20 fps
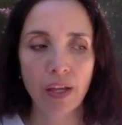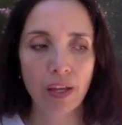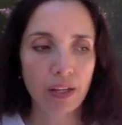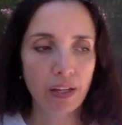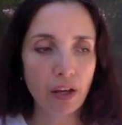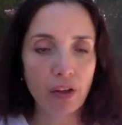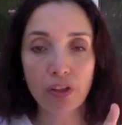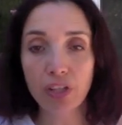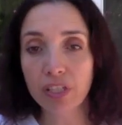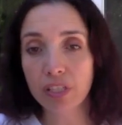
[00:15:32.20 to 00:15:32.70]

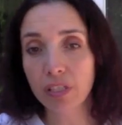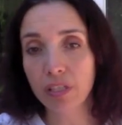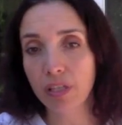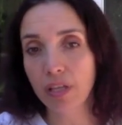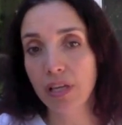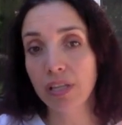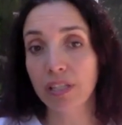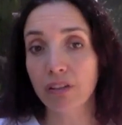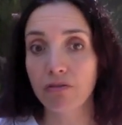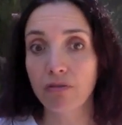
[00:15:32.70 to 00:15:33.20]
Now this
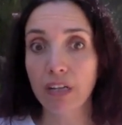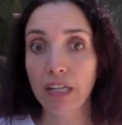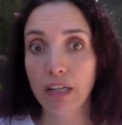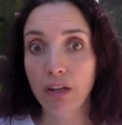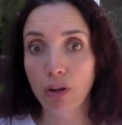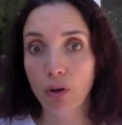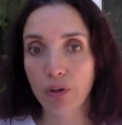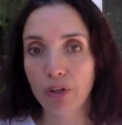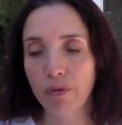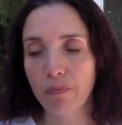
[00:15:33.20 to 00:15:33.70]
is a really
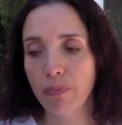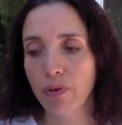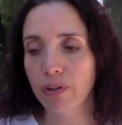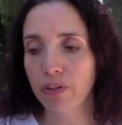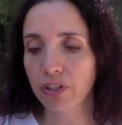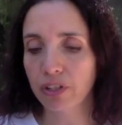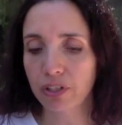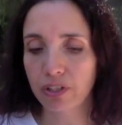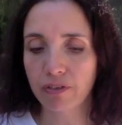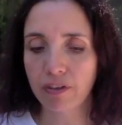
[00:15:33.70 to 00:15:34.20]
loaded
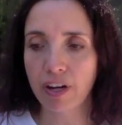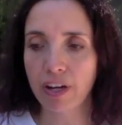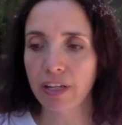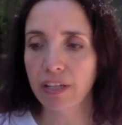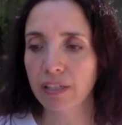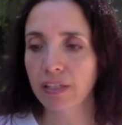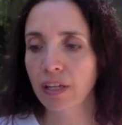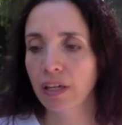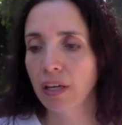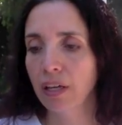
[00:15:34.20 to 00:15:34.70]
box,
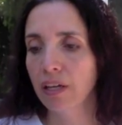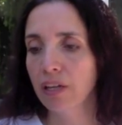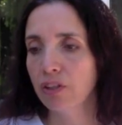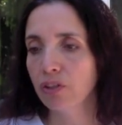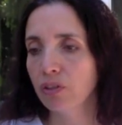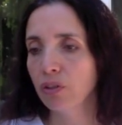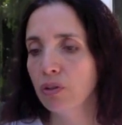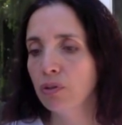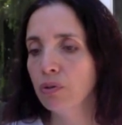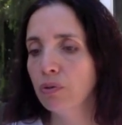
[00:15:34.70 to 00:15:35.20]
right?
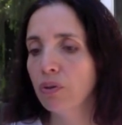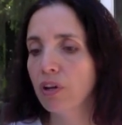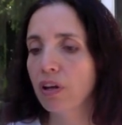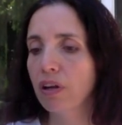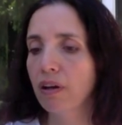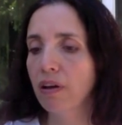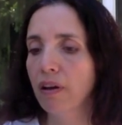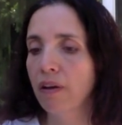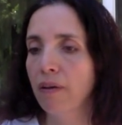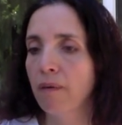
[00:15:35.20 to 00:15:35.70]
So
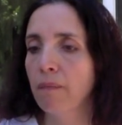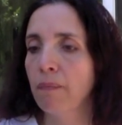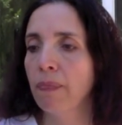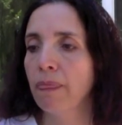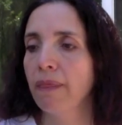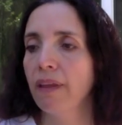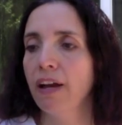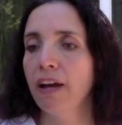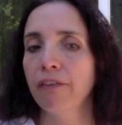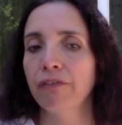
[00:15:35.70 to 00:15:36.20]

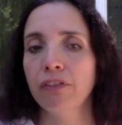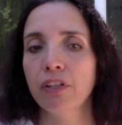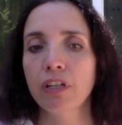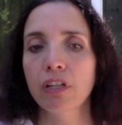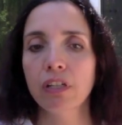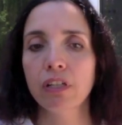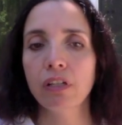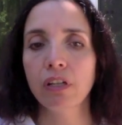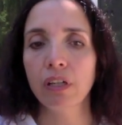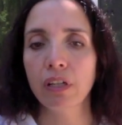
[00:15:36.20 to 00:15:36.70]
um, after
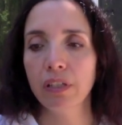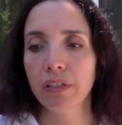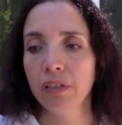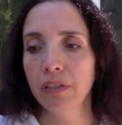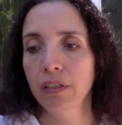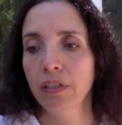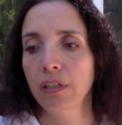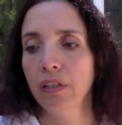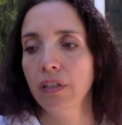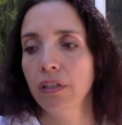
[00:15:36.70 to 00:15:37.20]
you're done,
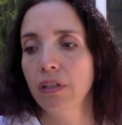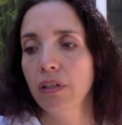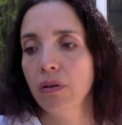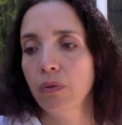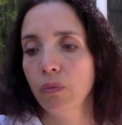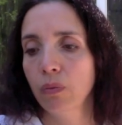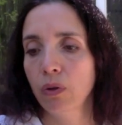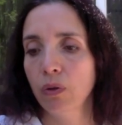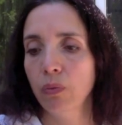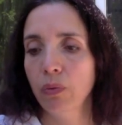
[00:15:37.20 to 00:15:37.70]

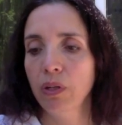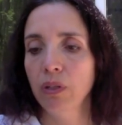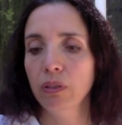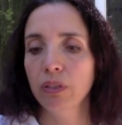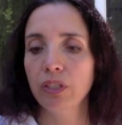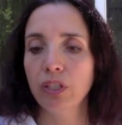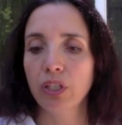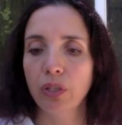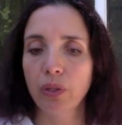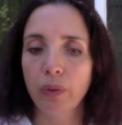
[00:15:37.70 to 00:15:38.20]
what we'll
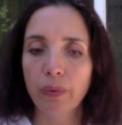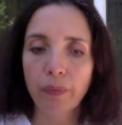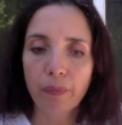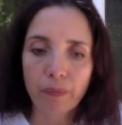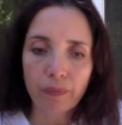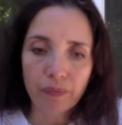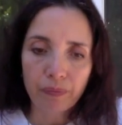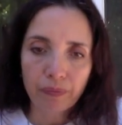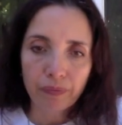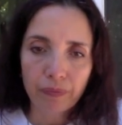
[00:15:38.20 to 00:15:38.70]
do,
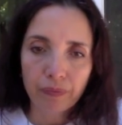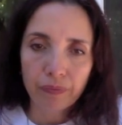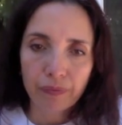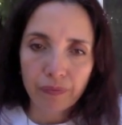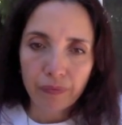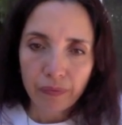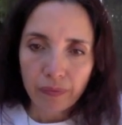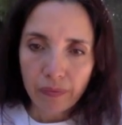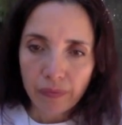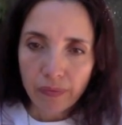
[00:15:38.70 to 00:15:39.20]

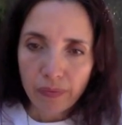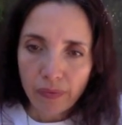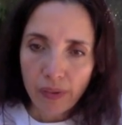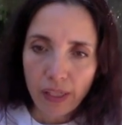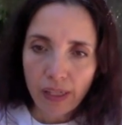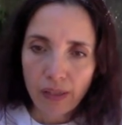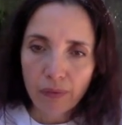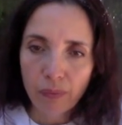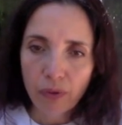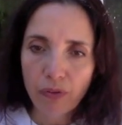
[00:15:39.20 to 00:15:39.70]

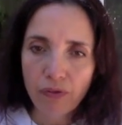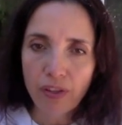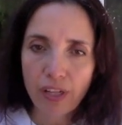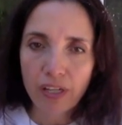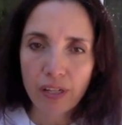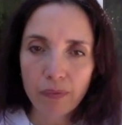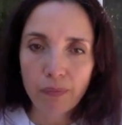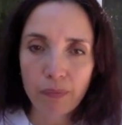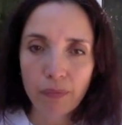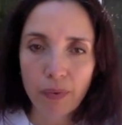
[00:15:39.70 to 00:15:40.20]
move
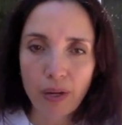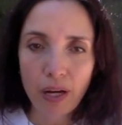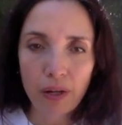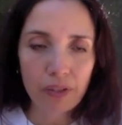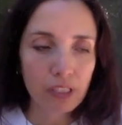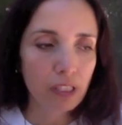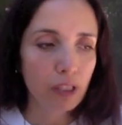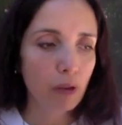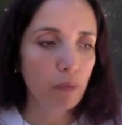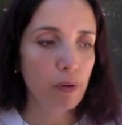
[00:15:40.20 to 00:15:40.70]
that up
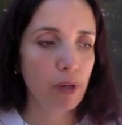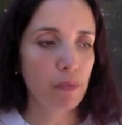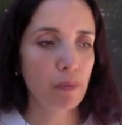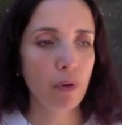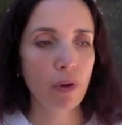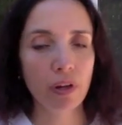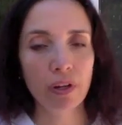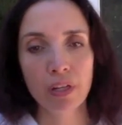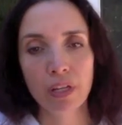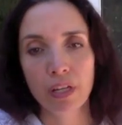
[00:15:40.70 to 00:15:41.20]
out a little bit
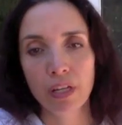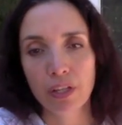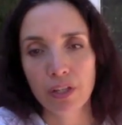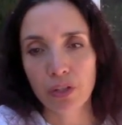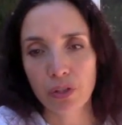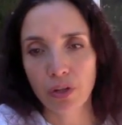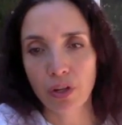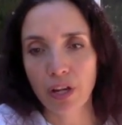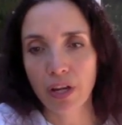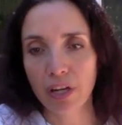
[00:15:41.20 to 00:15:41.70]
more.
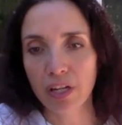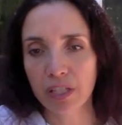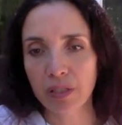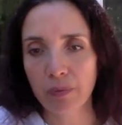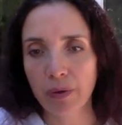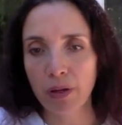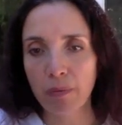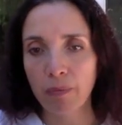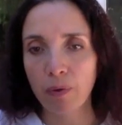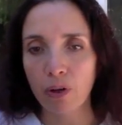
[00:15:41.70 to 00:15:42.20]
So here's
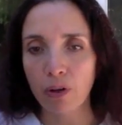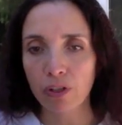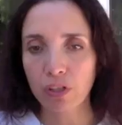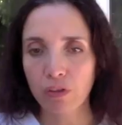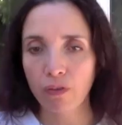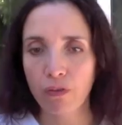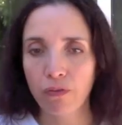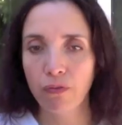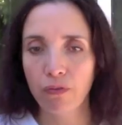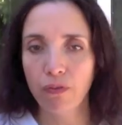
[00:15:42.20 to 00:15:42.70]
my box
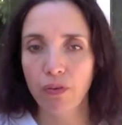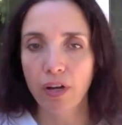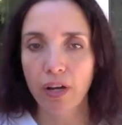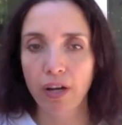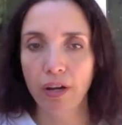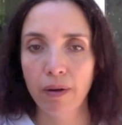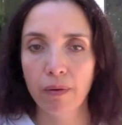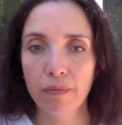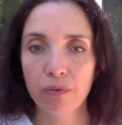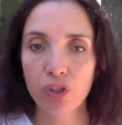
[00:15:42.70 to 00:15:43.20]
of
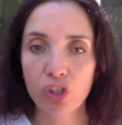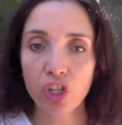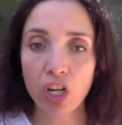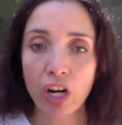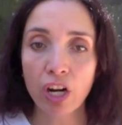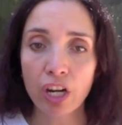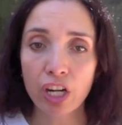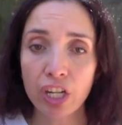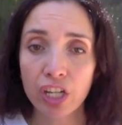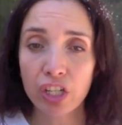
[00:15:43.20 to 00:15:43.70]
um,
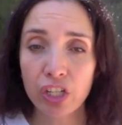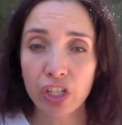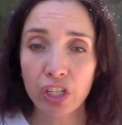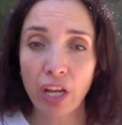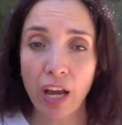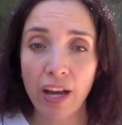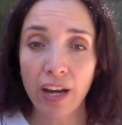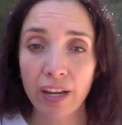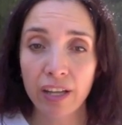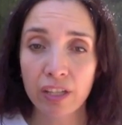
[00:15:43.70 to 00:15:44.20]

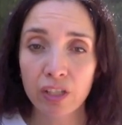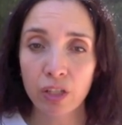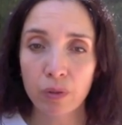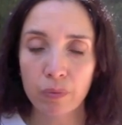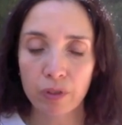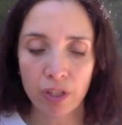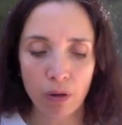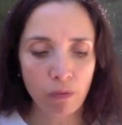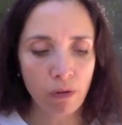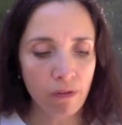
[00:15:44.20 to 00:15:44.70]
charged
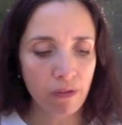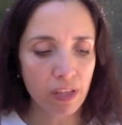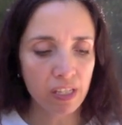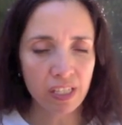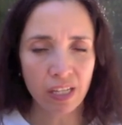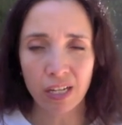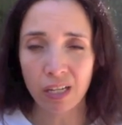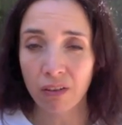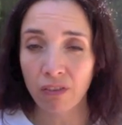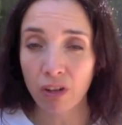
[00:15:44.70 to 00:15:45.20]
items. Some of these
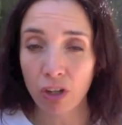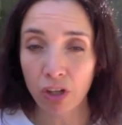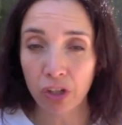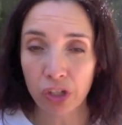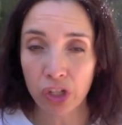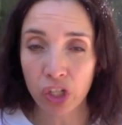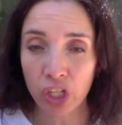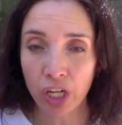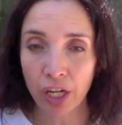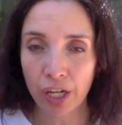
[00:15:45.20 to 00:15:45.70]
have a lot
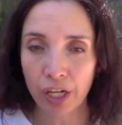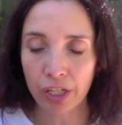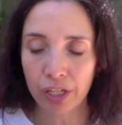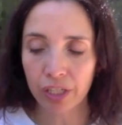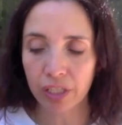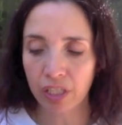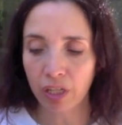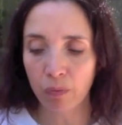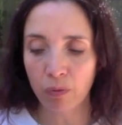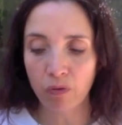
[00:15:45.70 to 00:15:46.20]
of
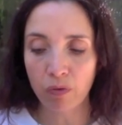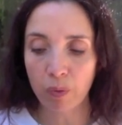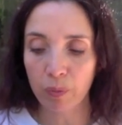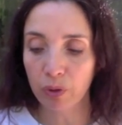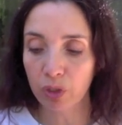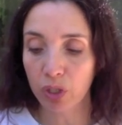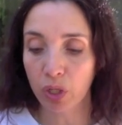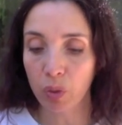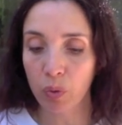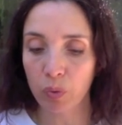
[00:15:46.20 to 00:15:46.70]
charge, some of
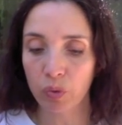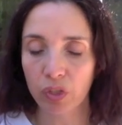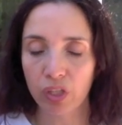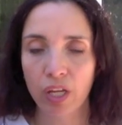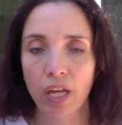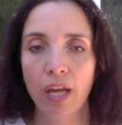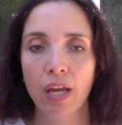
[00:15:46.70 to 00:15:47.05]
them don't.